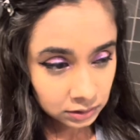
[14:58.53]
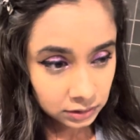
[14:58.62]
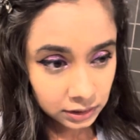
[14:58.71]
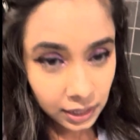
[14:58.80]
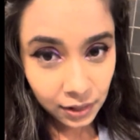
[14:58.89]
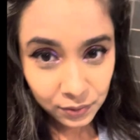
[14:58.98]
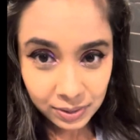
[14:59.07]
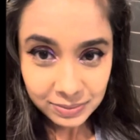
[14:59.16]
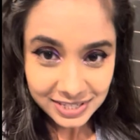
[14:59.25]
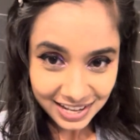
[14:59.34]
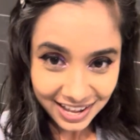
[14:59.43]
You know what I'm
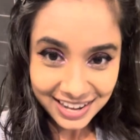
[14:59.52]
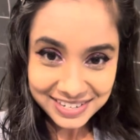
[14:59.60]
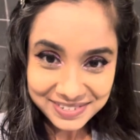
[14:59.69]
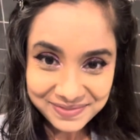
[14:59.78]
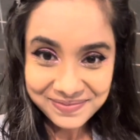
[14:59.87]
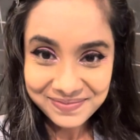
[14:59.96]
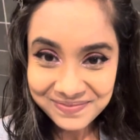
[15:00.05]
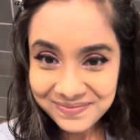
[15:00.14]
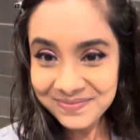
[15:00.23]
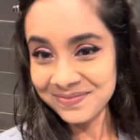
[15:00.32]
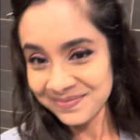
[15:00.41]
saying?
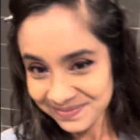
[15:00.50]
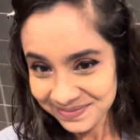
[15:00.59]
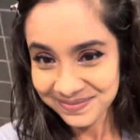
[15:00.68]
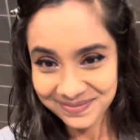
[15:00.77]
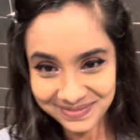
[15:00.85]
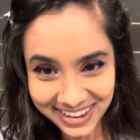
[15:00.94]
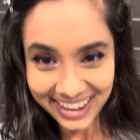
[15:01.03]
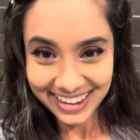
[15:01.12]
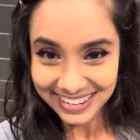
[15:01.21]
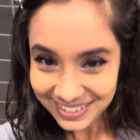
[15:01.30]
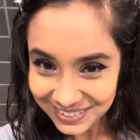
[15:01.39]

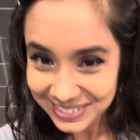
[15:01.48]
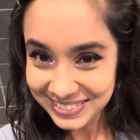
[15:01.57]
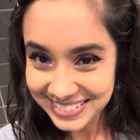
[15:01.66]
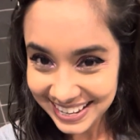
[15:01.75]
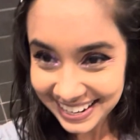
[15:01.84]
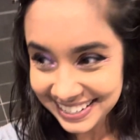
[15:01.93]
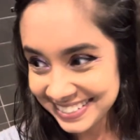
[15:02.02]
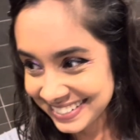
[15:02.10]
You know what I'm saying?